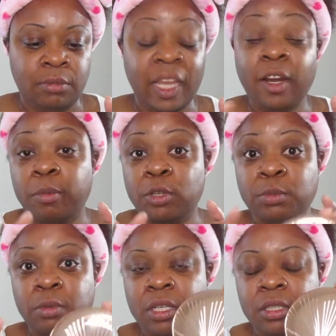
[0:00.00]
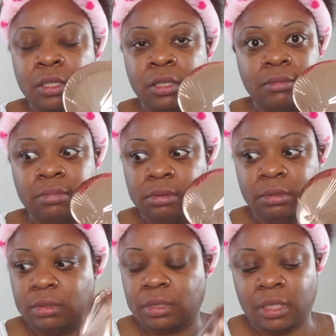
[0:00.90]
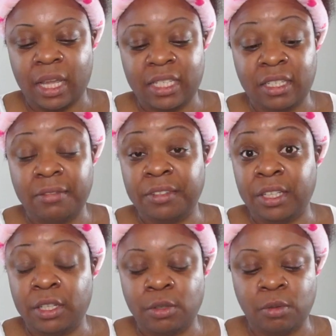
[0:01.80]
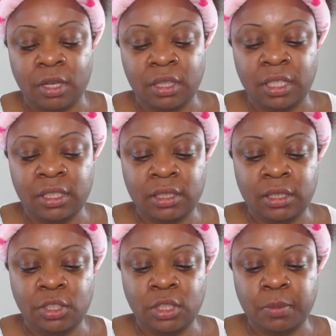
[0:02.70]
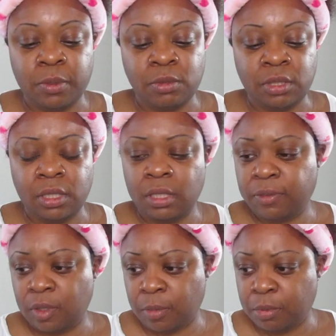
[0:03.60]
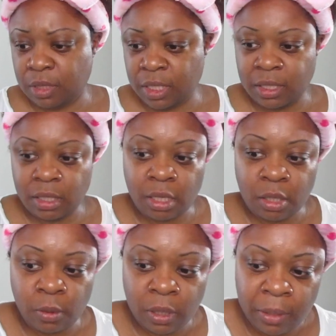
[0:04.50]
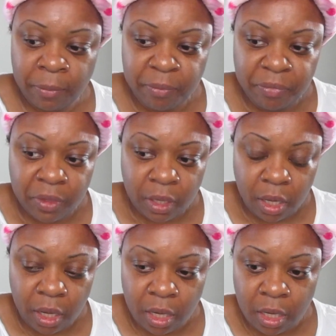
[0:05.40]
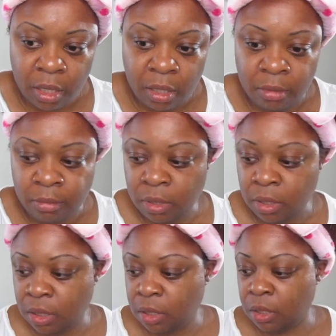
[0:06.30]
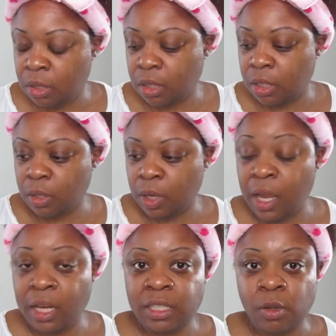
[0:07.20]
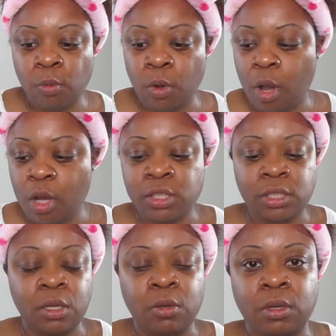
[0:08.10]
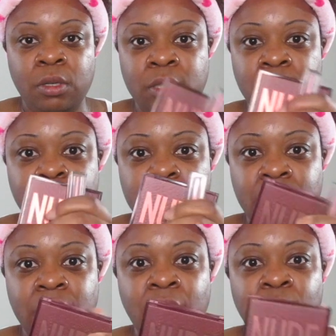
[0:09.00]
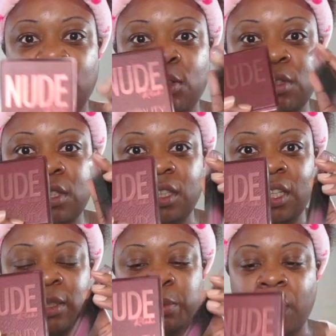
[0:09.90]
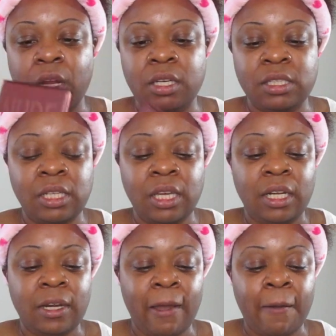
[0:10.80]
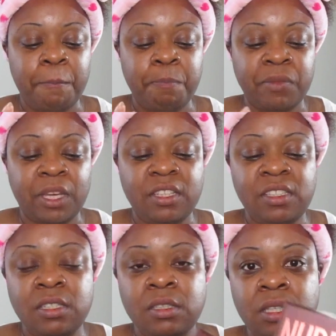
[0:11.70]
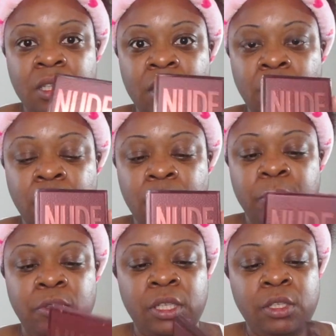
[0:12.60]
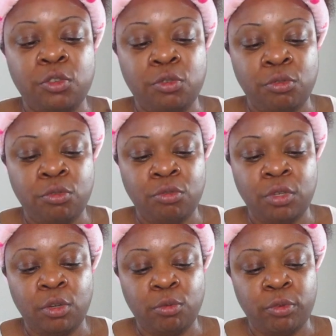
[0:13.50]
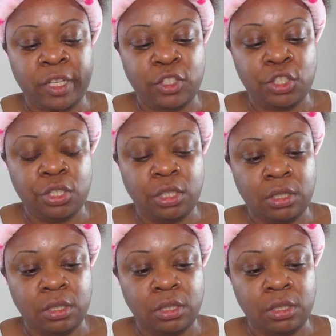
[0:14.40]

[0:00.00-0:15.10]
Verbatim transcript: Airbrush Bronzer. I did a video on this. Just posted it a couple days ago. Um... And we're also going to be using these products. Now, this is the Huda Beauty Nude Rich,